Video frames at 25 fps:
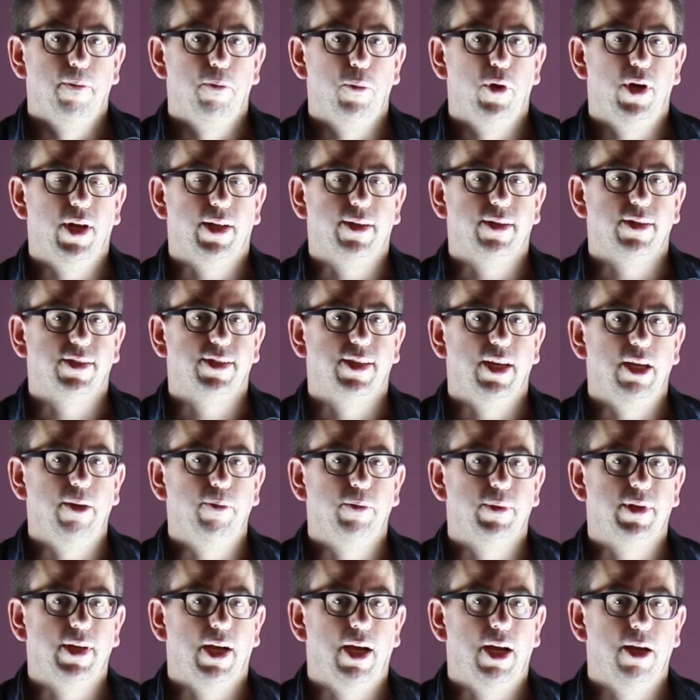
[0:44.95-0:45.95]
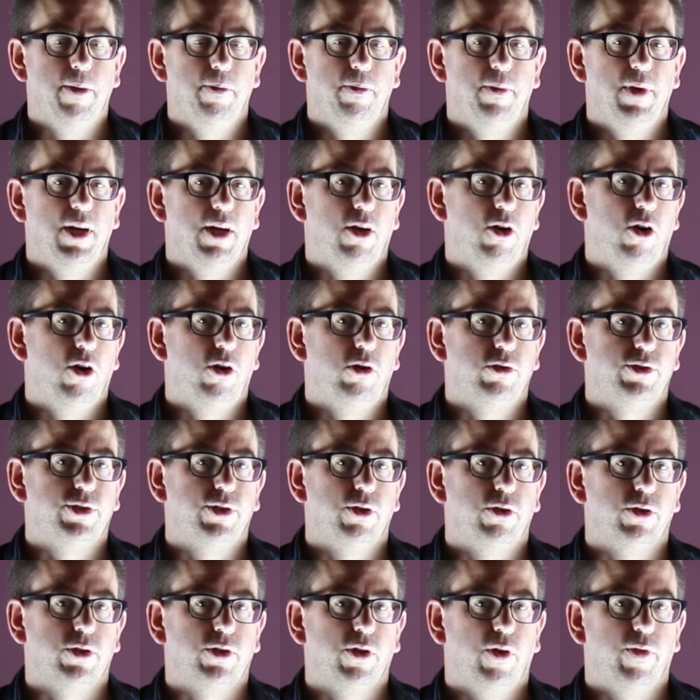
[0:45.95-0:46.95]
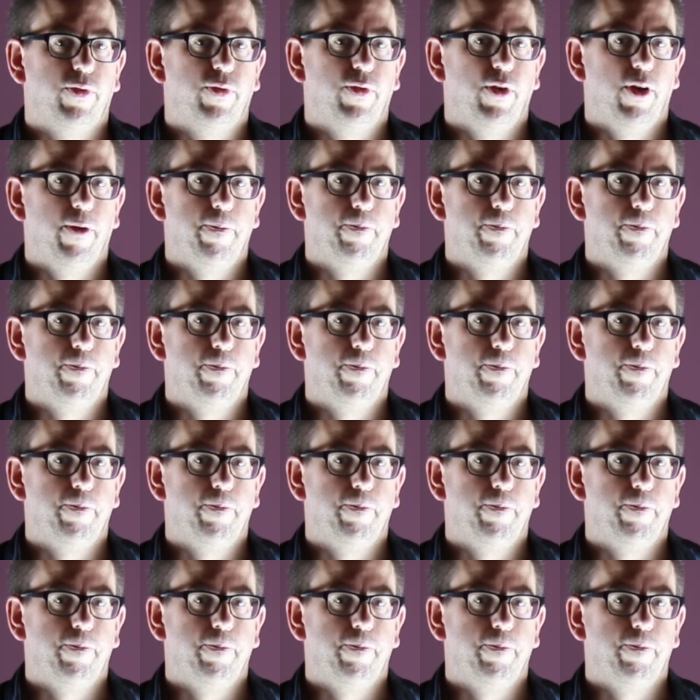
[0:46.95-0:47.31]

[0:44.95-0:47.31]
but at the same time there are sort of